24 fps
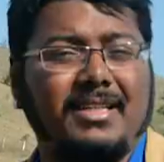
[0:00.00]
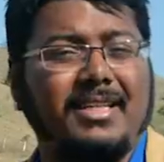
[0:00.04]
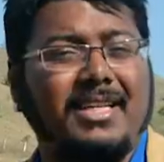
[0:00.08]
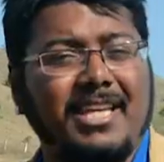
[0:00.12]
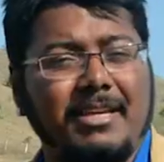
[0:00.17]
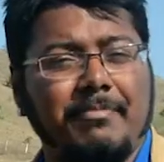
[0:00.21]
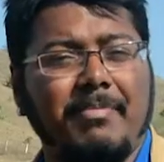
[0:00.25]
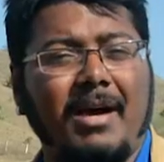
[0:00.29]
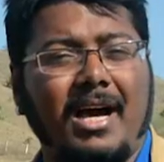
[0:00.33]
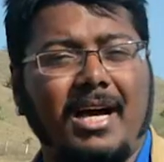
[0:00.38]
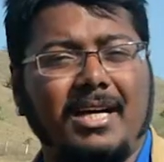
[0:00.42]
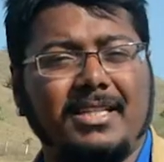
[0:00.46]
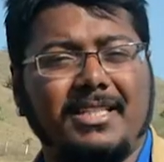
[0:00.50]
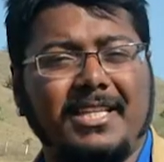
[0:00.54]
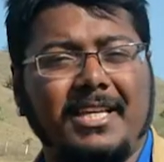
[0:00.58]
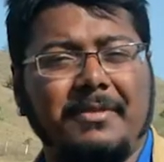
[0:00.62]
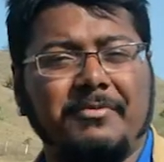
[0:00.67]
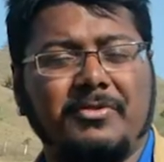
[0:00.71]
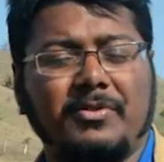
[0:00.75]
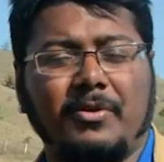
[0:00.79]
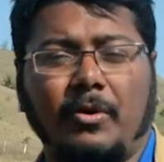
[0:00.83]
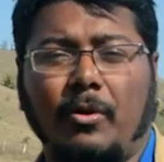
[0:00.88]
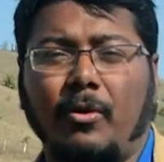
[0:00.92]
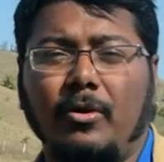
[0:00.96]
the e-Baja
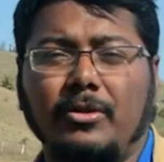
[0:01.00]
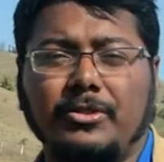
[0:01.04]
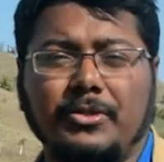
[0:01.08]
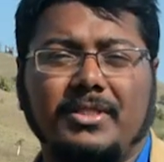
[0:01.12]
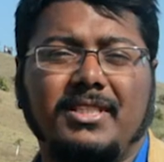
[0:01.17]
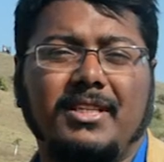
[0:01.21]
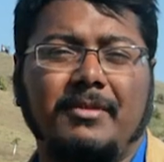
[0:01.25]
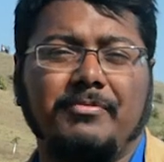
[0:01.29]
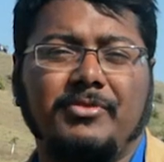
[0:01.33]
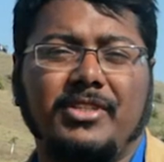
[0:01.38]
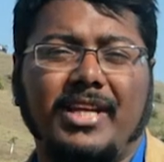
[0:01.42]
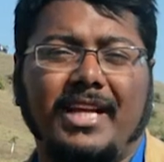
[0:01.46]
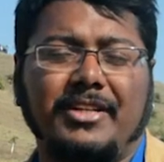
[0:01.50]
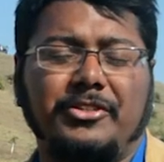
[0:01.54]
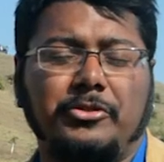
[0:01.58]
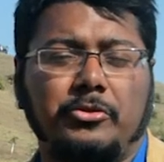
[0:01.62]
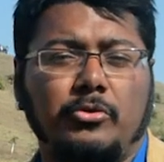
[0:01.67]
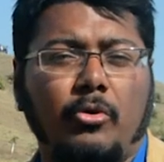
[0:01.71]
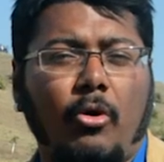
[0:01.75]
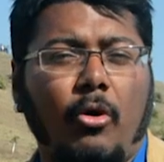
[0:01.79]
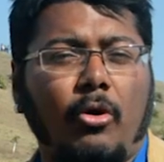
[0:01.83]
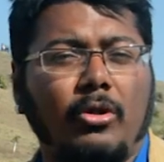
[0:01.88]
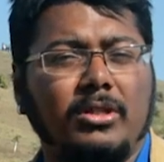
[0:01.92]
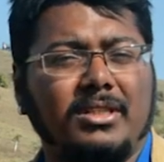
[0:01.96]
teams are also subject
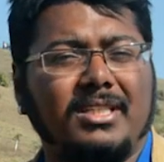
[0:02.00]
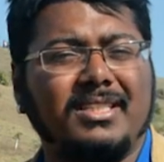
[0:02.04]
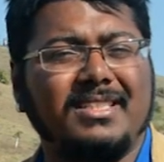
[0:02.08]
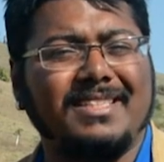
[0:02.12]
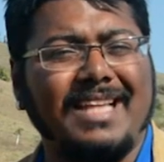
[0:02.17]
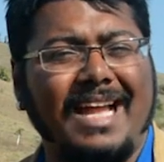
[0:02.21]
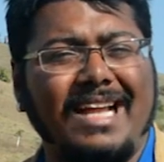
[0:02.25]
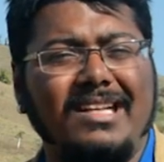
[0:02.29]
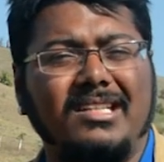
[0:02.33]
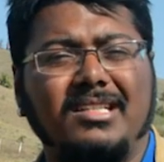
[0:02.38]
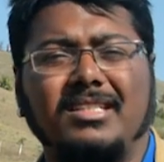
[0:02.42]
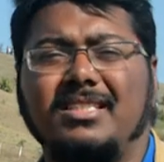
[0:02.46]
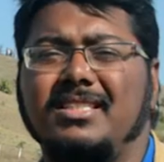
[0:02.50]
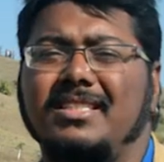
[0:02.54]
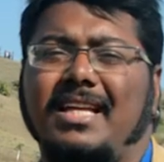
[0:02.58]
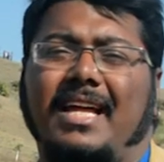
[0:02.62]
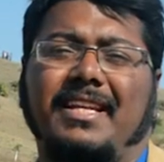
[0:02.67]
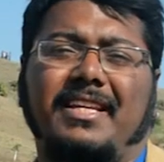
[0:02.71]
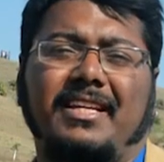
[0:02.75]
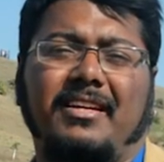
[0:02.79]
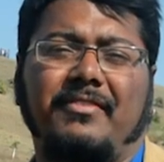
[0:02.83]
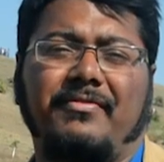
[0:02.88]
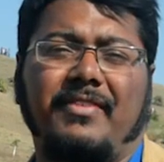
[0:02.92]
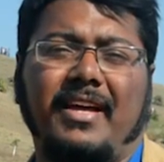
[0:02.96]
to all the standard
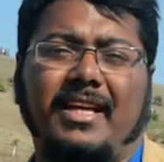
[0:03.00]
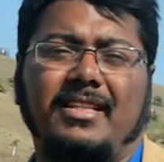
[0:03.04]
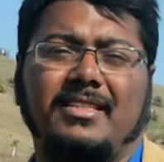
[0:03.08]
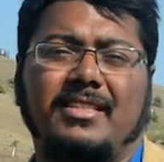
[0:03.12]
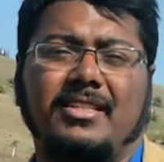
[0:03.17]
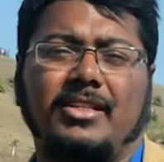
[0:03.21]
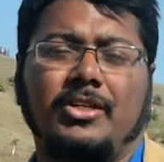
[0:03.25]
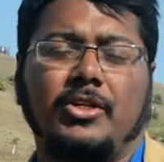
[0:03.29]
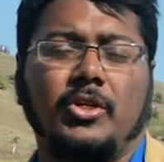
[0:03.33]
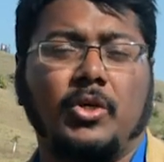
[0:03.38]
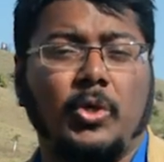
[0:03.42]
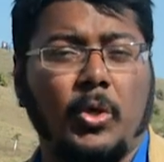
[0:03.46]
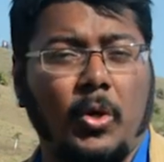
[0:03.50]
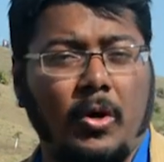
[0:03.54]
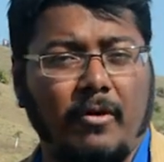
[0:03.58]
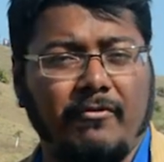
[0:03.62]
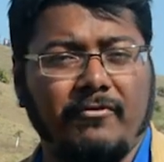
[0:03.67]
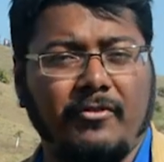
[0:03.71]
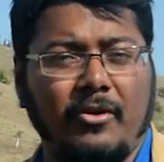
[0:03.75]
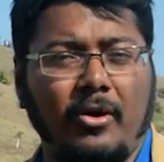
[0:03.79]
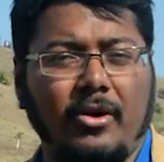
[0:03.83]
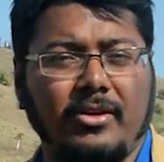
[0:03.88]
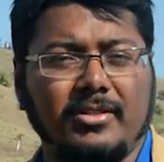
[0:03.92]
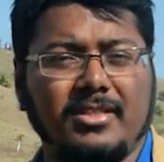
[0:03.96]
static events.
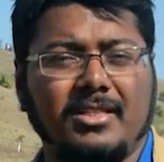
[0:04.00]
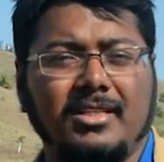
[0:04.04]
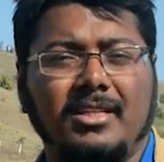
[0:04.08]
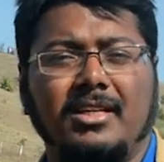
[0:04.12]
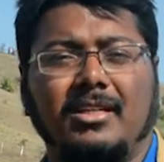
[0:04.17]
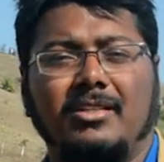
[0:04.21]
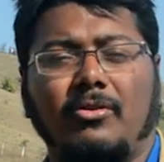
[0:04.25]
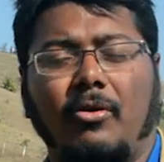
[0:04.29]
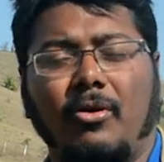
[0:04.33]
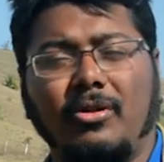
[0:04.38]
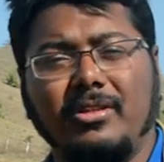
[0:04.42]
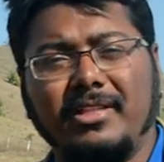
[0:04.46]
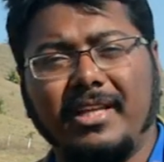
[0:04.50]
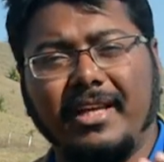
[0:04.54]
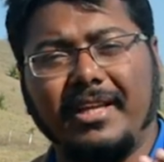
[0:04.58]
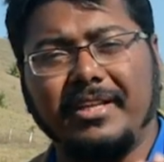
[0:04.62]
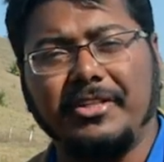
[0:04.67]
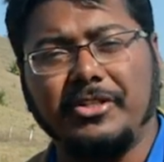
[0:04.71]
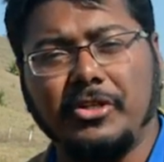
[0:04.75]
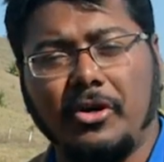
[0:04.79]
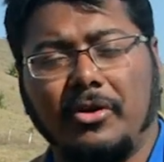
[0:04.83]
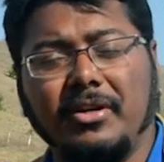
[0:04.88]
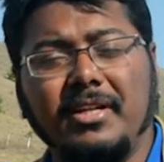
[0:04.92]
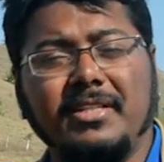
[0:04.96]
Of course, all the
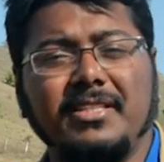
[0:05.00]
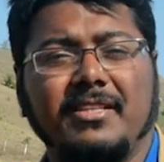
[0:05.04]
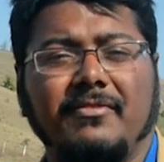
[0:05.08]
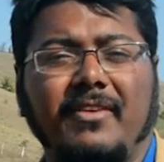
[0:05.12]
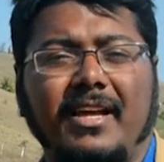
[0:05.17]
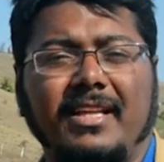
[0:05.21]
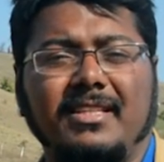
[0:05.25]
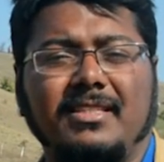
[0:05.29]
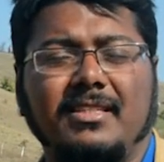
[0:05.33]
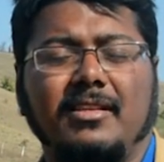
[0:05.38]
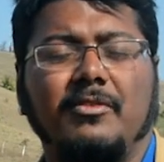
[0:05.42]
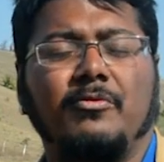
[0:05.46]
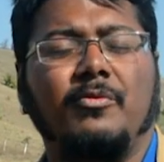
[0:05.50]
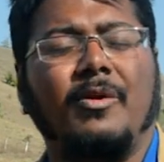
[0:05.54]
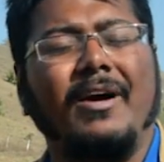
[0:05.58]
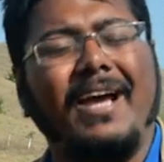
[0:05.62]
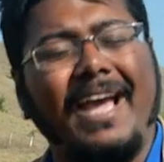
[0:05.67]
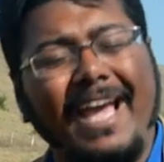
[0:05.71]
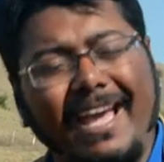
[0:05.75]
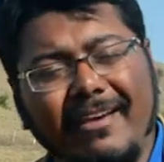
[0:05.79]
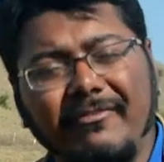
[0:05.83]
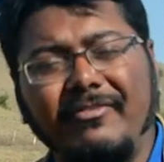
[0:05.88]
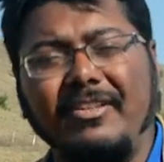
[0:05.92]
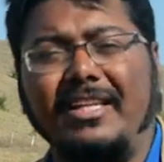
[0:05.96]
endurance events were
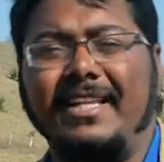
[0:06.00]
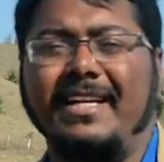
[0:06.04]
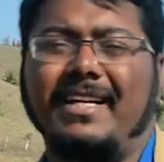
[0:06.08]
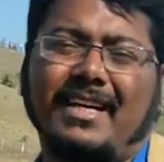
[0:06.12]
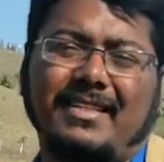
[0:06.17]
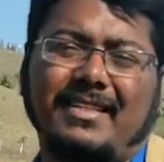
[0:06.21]
heavily